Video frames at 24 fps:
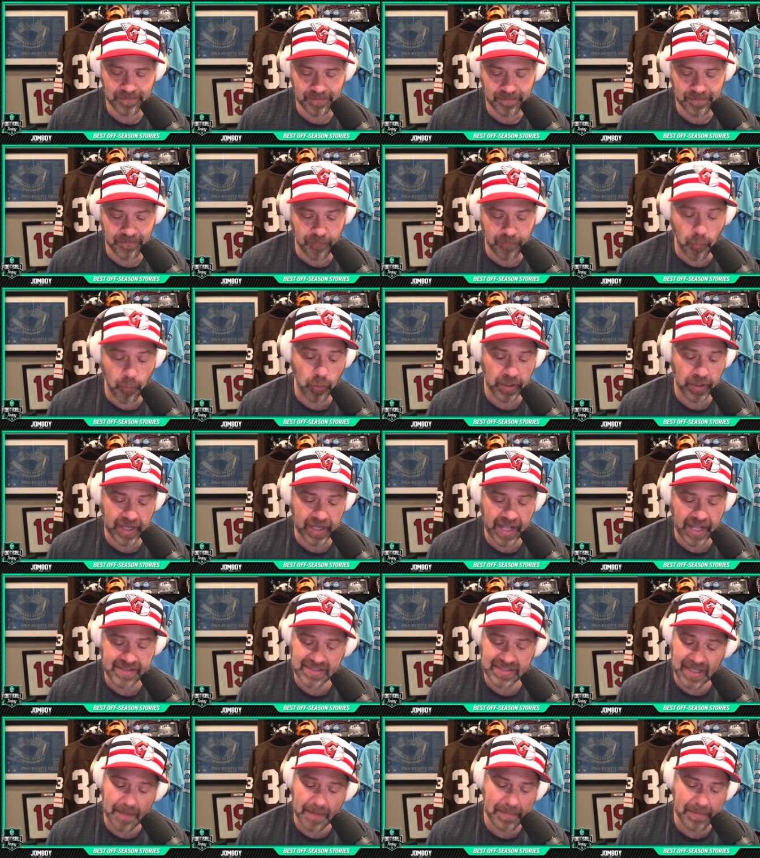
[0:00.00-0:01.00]
four guys,
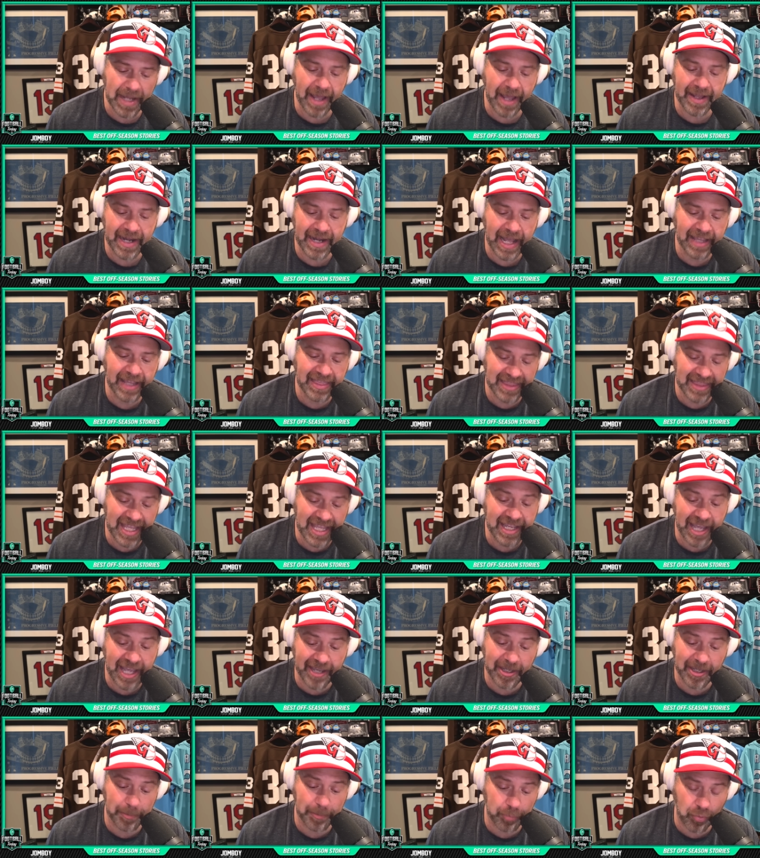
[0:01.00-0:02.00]
and I'm and I think
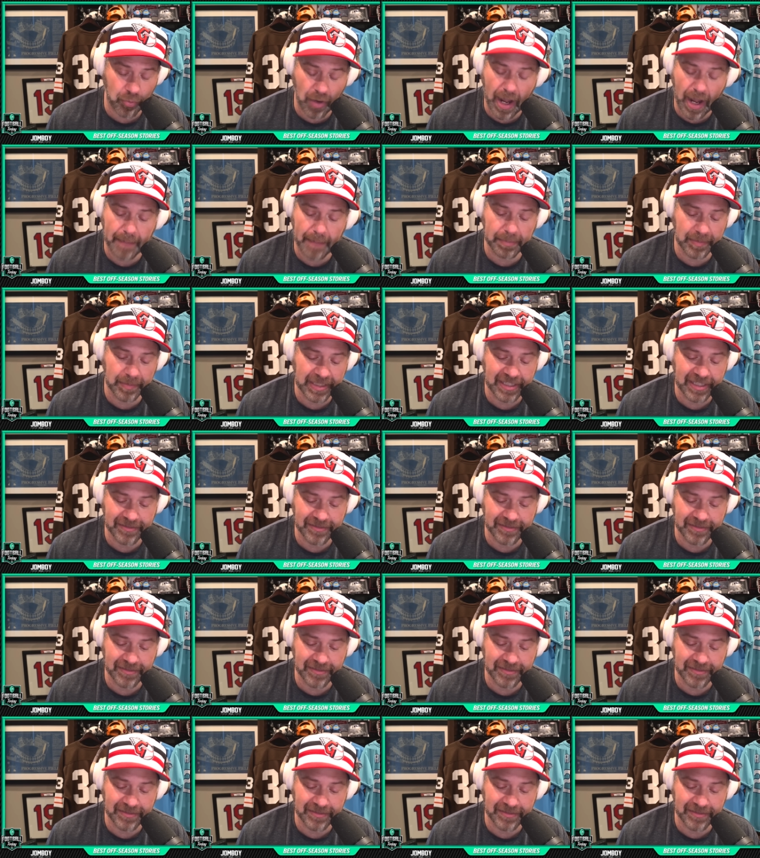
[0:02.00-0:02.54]
I could probably